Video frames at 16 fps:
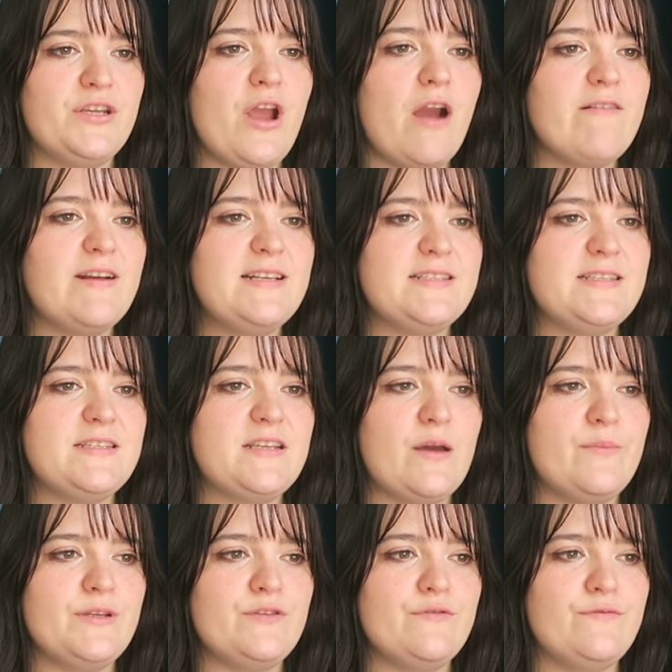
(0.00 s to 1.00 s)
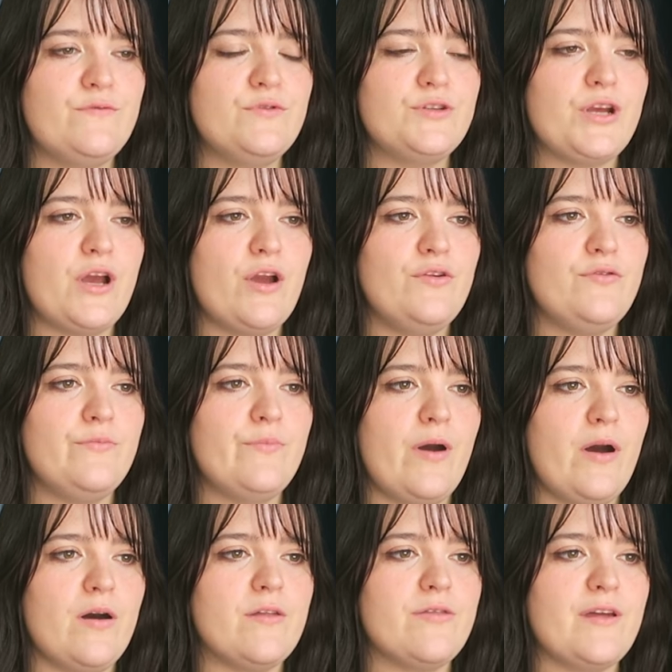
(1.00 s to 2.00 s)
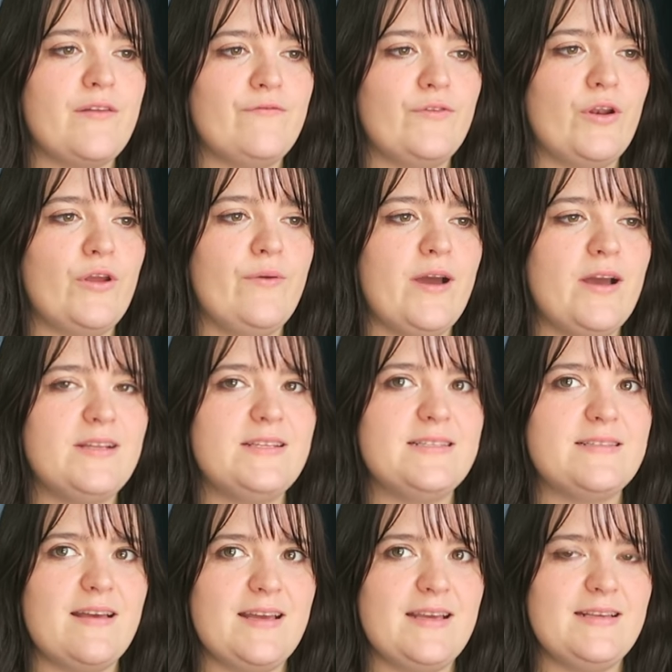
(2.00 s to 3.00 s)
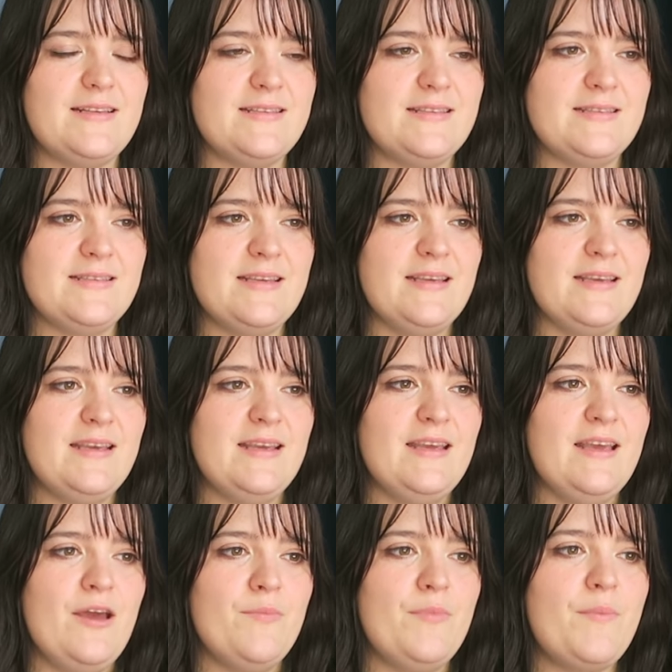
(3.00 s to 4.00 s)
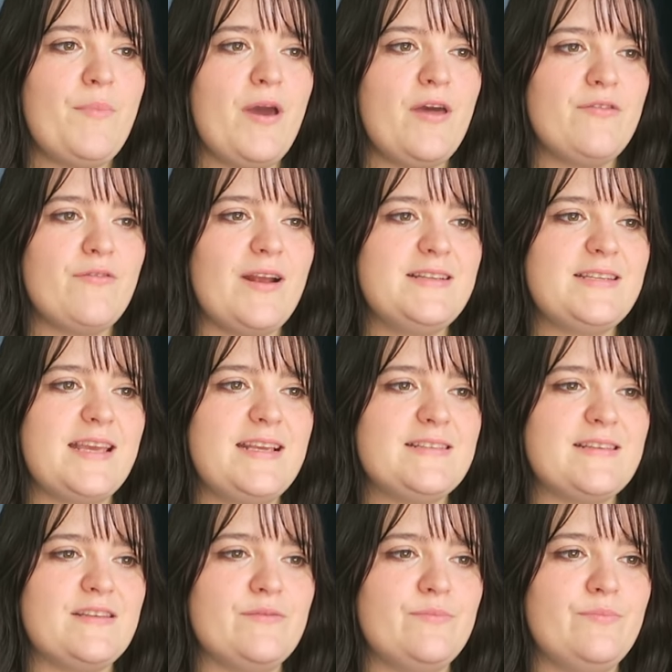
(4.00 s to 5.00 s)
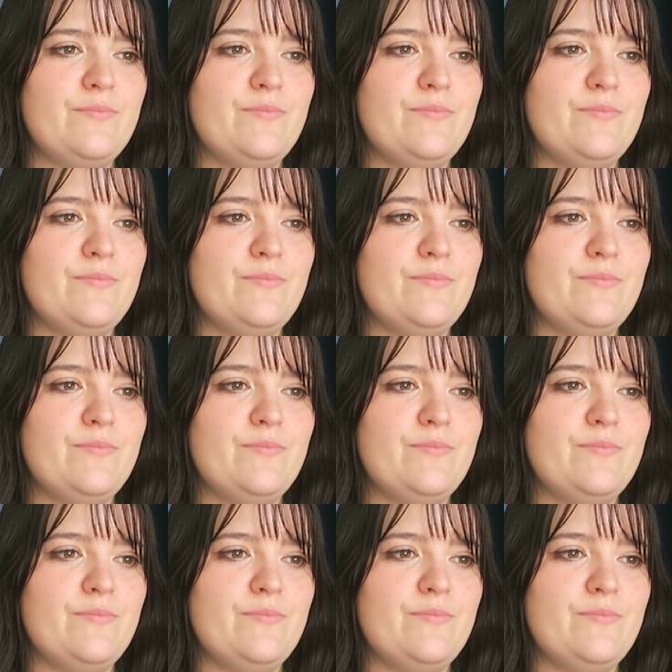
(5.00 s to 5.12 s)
Yara is determined to forge her own path and follow her desires. But birthright takes a